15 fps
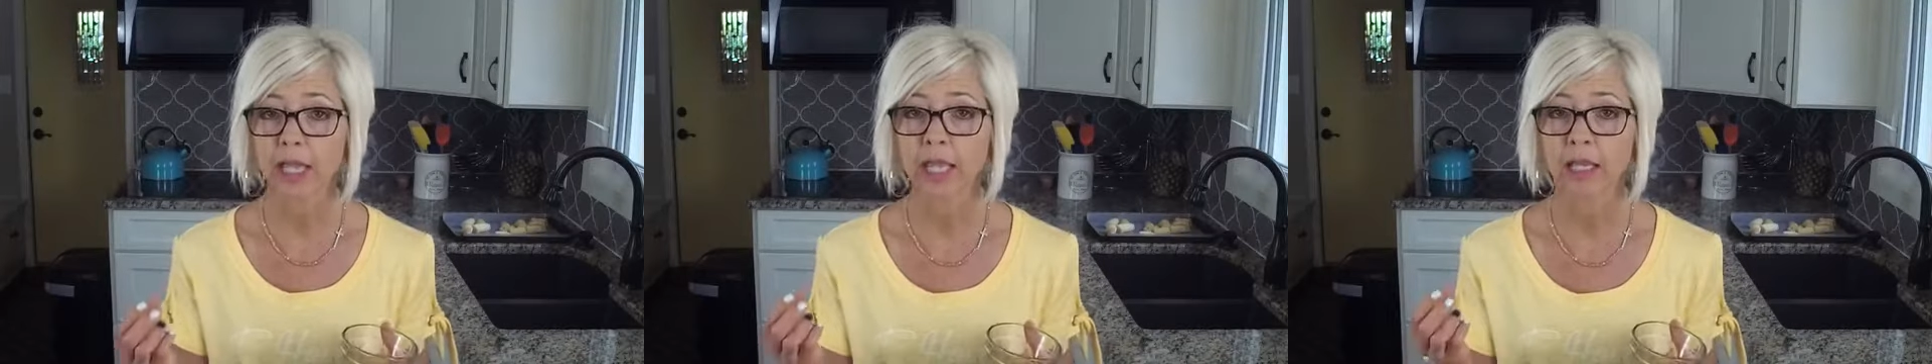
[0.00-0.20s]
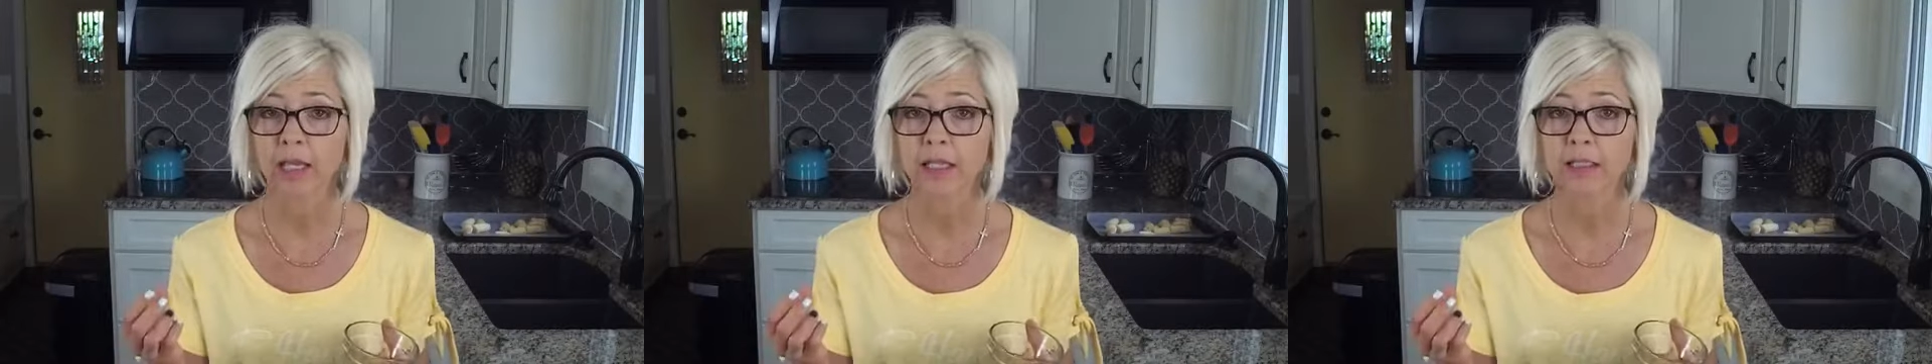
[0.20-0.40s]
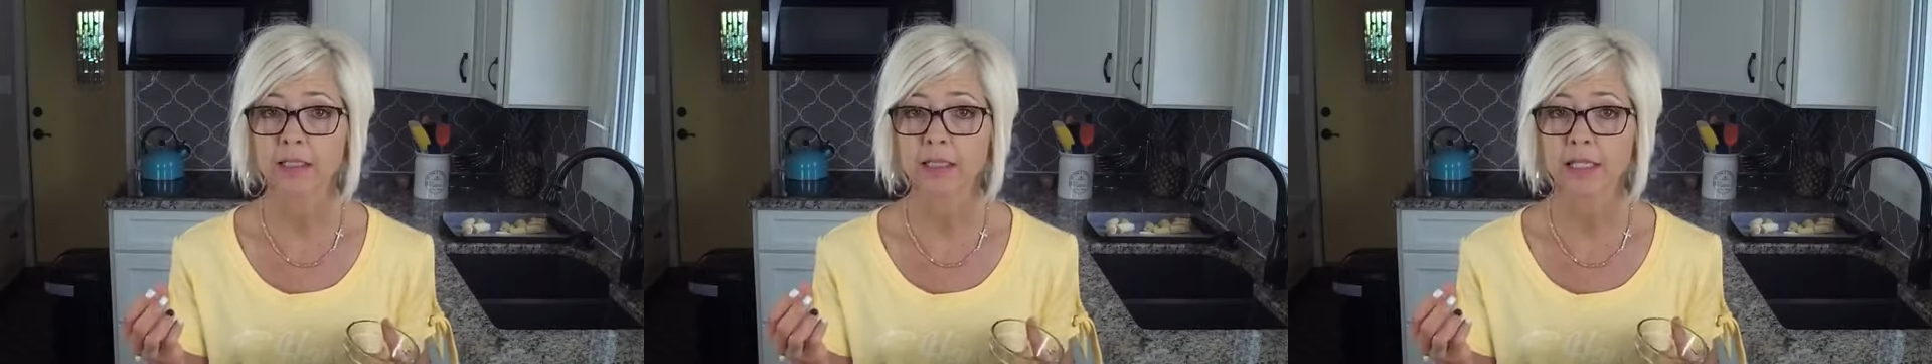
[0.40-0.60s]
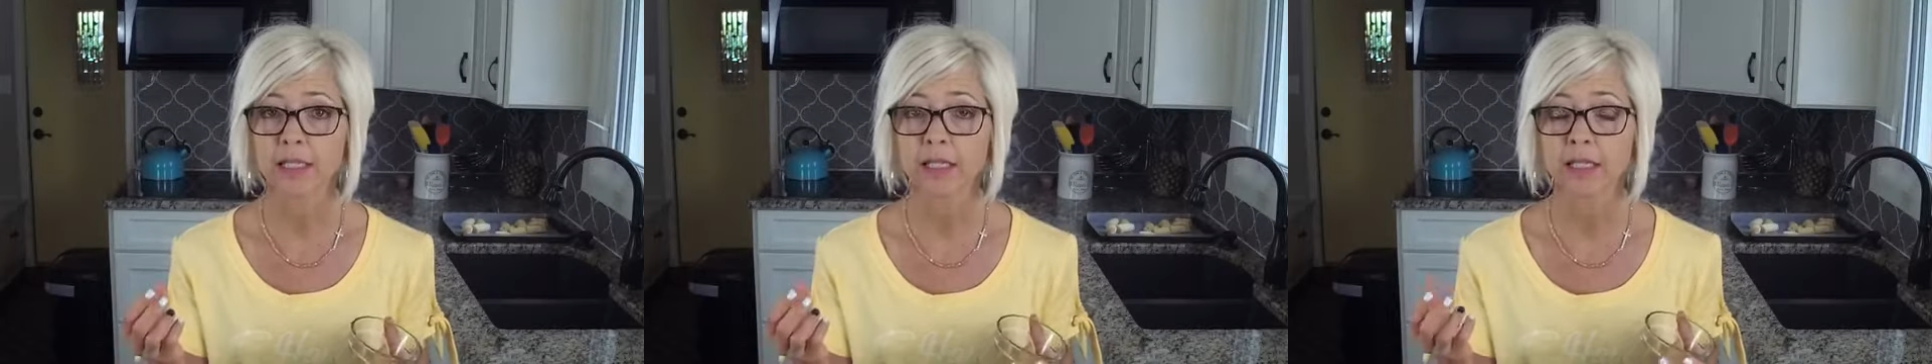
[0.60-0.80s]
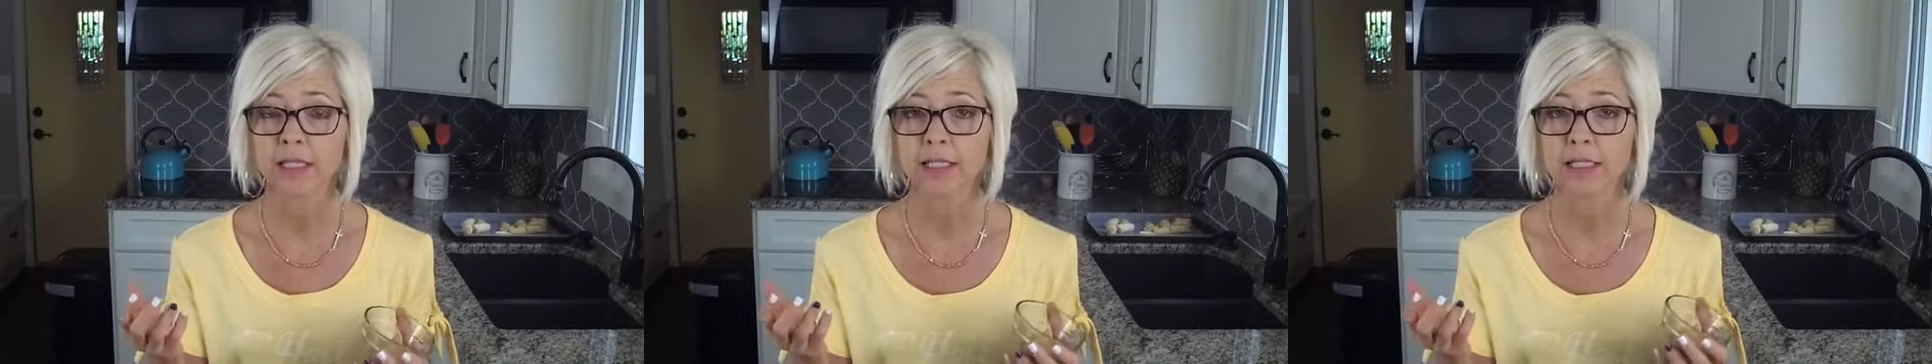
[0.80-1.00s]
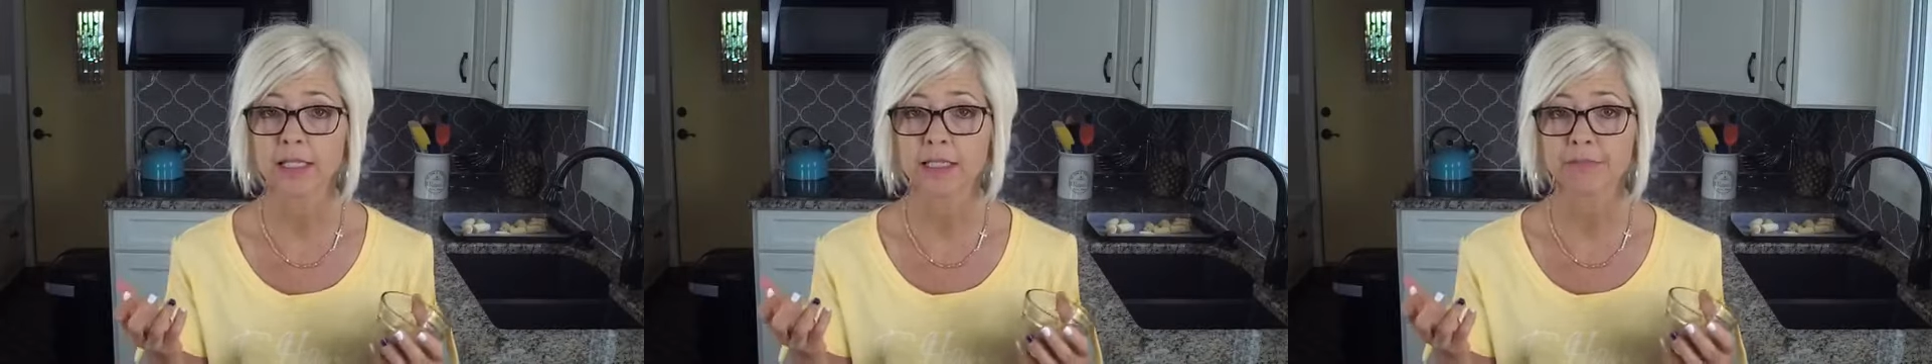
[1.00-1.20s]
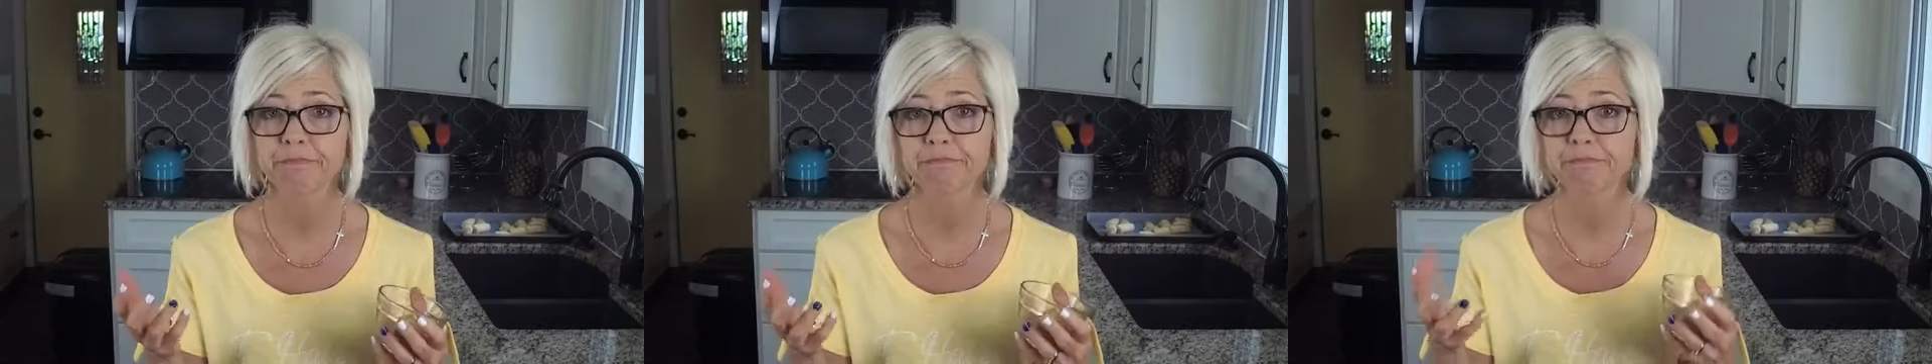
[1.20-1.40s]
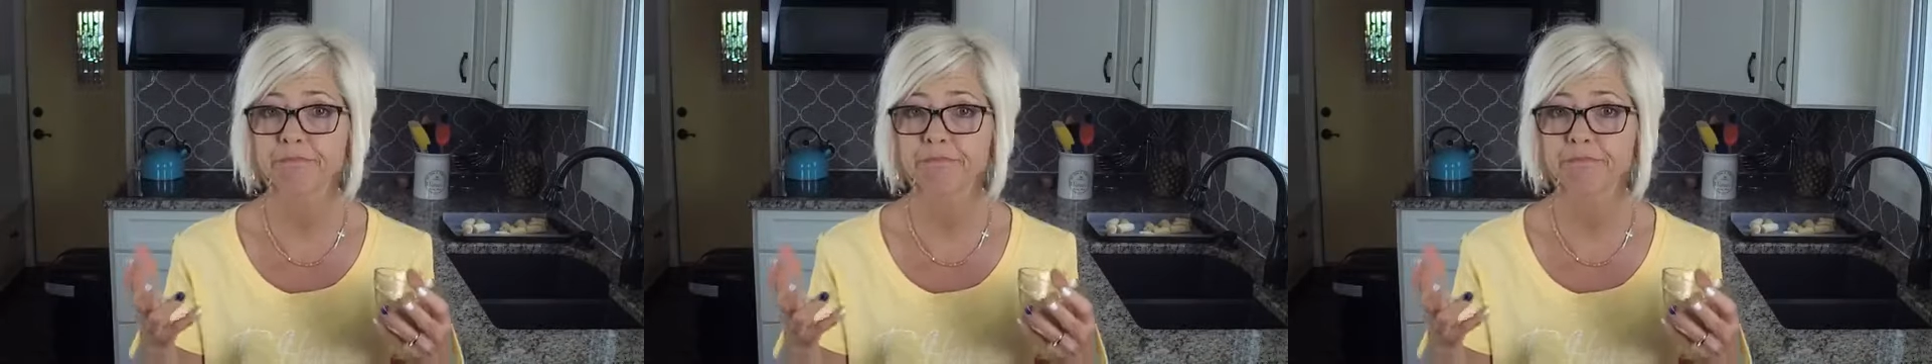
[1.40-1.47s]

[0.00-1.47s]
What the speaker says: and it's